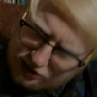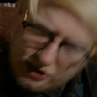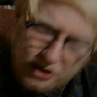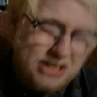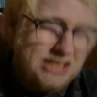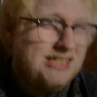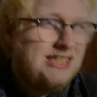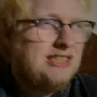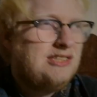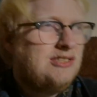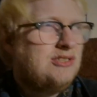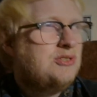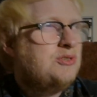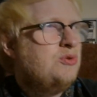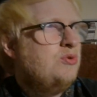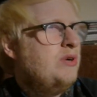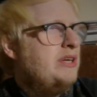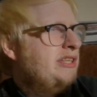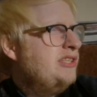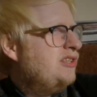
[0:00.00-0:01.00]
lighting's
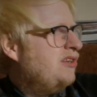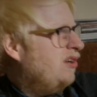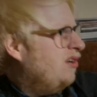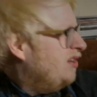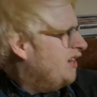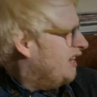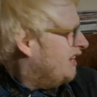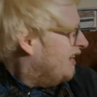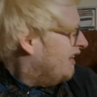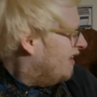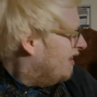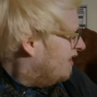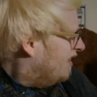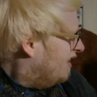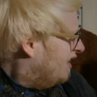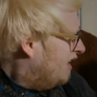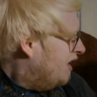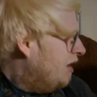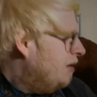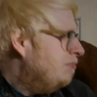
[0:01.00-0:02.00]
quite dark in here.
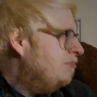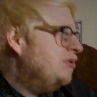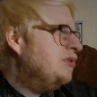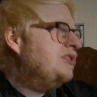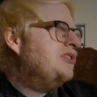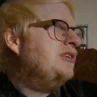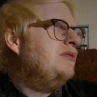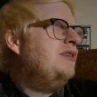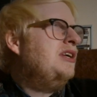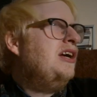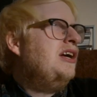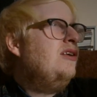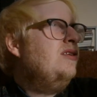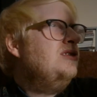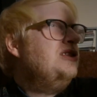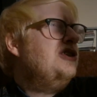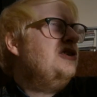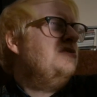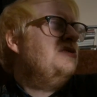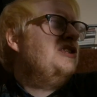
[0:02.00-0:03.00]
But when I
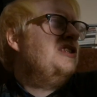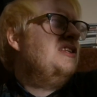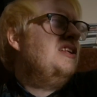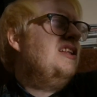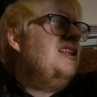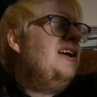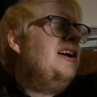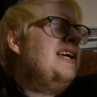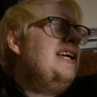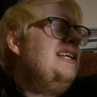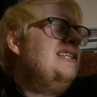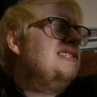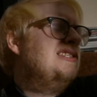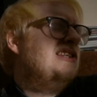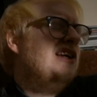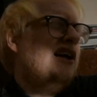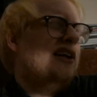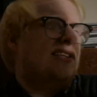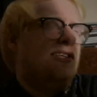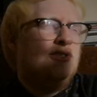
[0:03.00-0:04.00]
hold it up to the light,
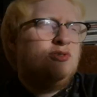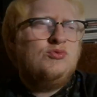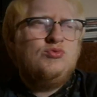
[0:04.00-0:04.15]
there's